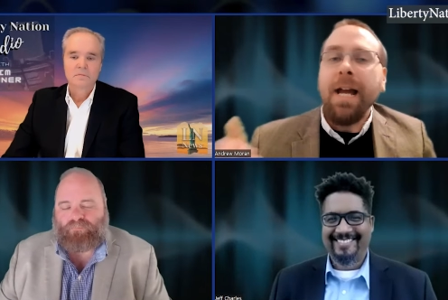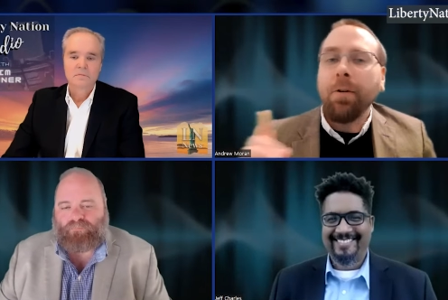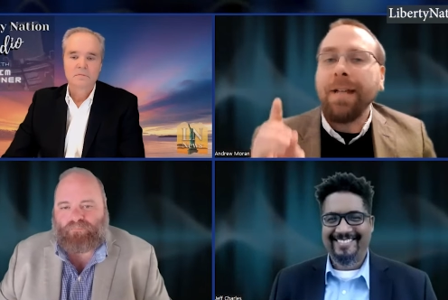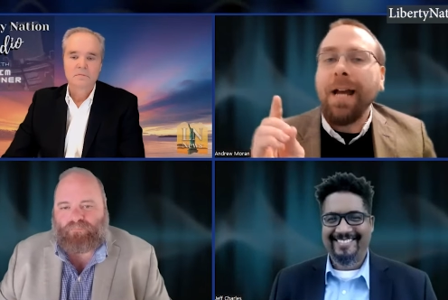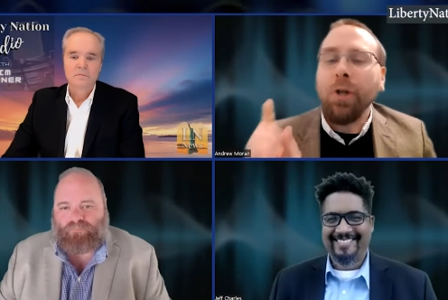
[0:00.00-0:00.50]

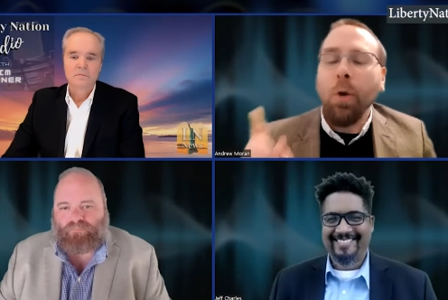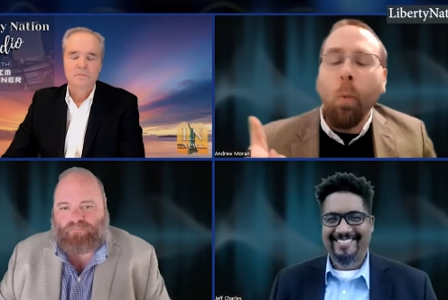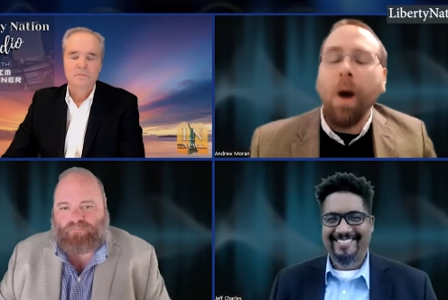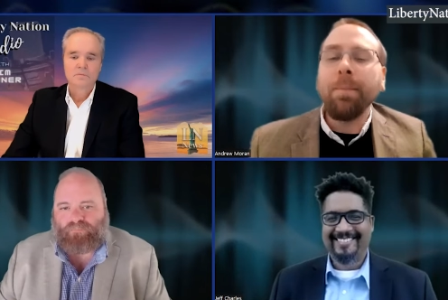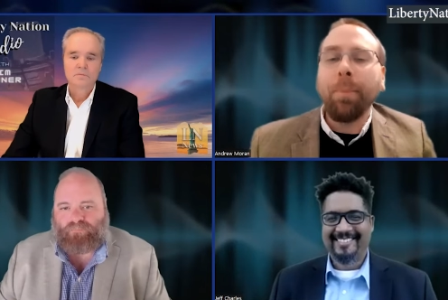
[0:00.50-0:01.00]
Speaker 1: there's actually
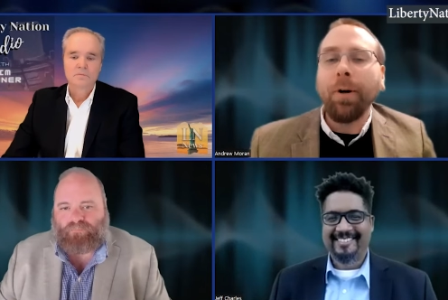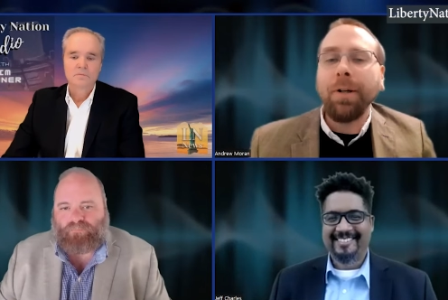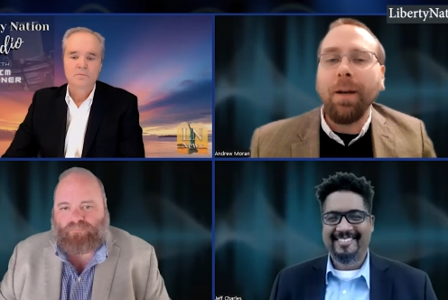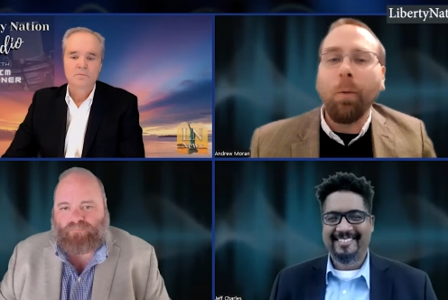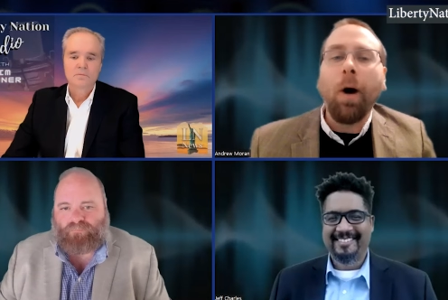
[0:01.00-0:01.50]
one
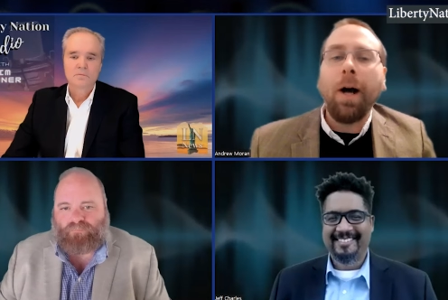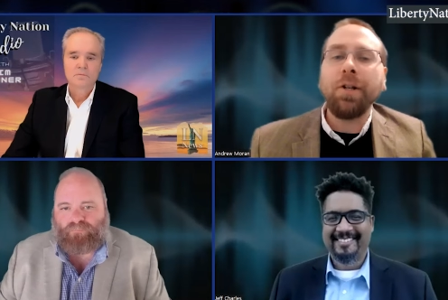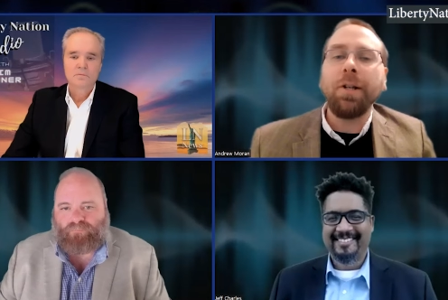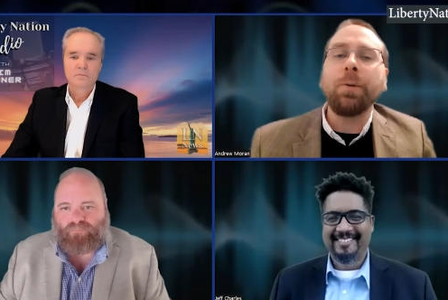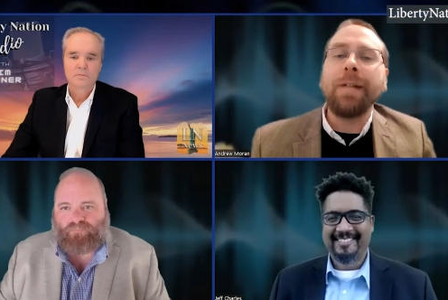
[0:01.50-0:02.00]
person in
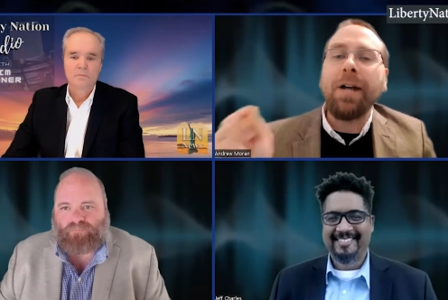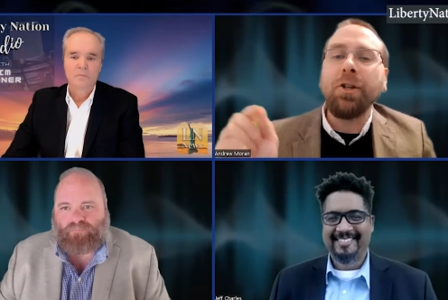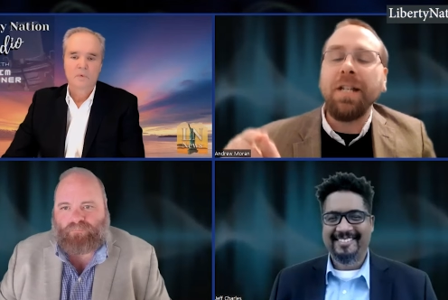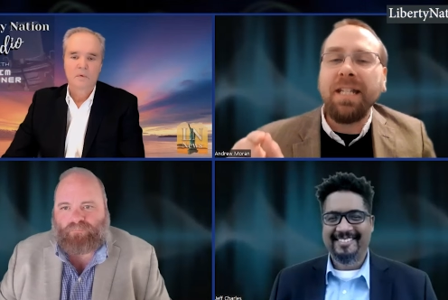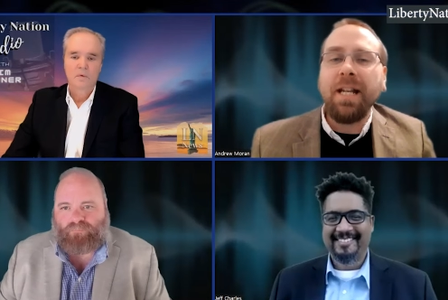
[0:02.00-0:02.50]
Washington who's
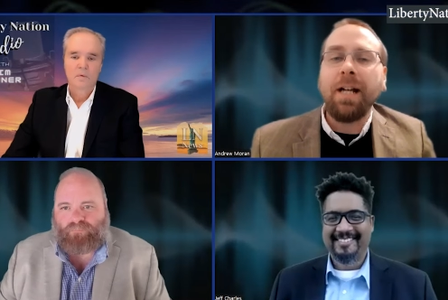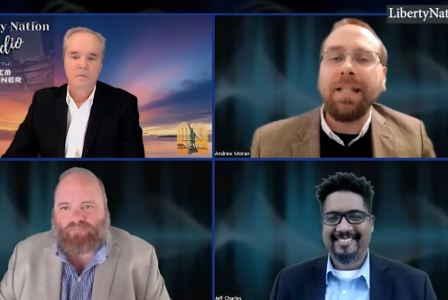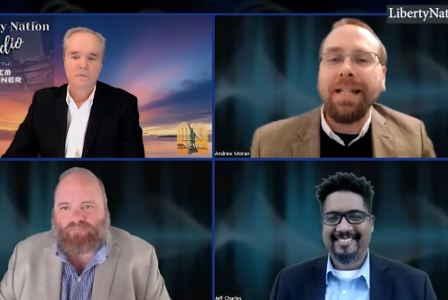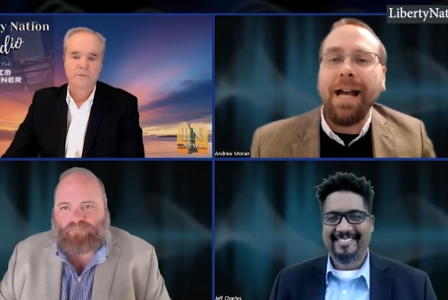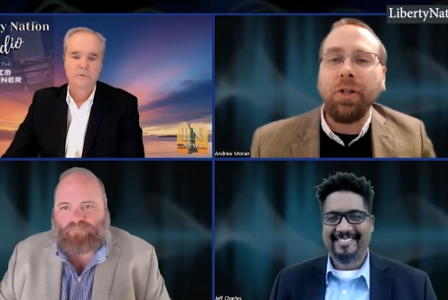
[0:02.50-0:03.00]
actually
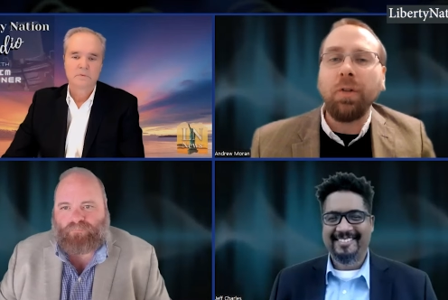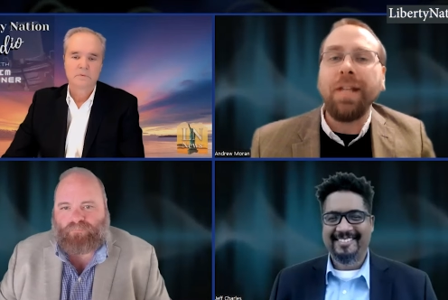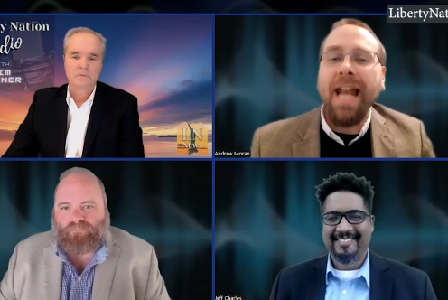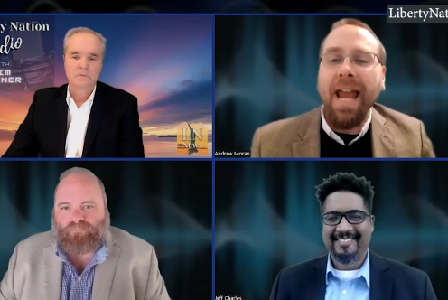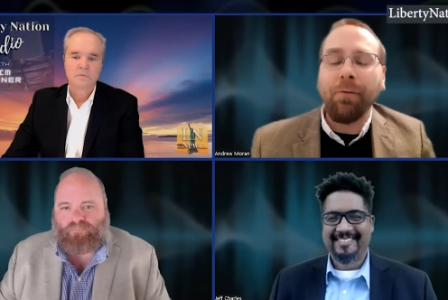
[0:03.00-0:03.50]
discussed the national
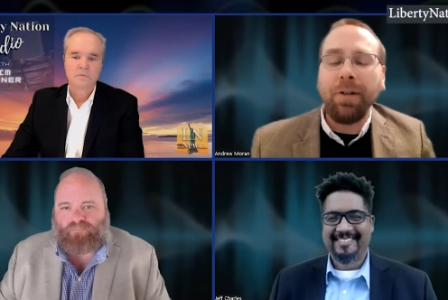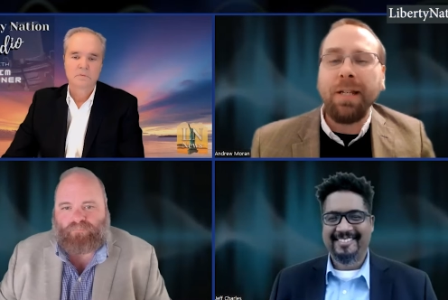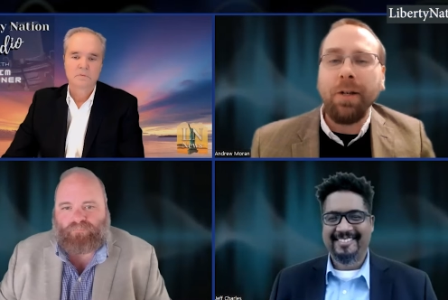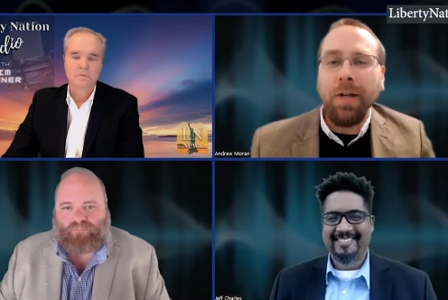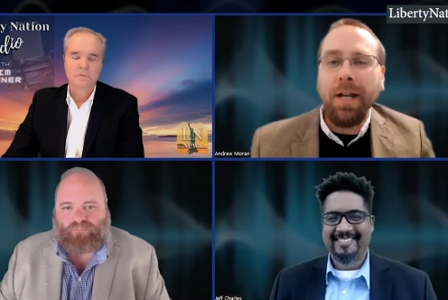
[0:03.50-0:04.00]
debt every
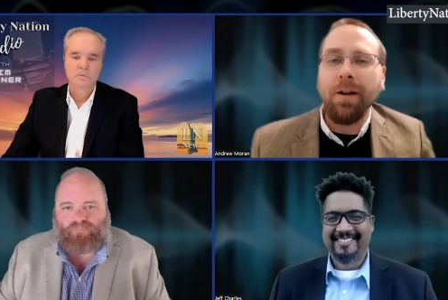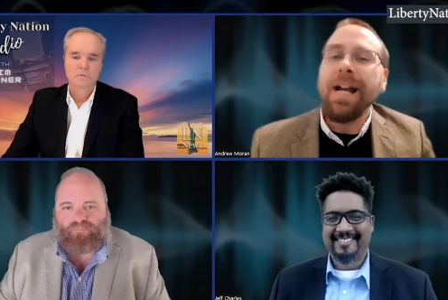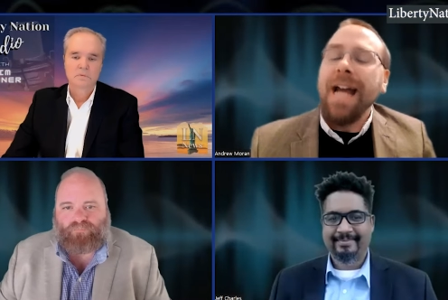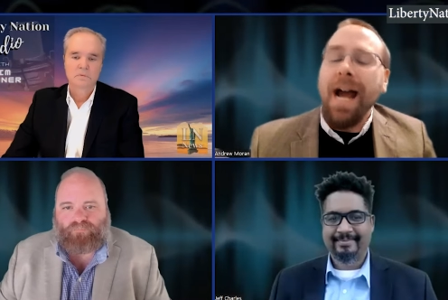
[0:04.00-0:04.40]
single year,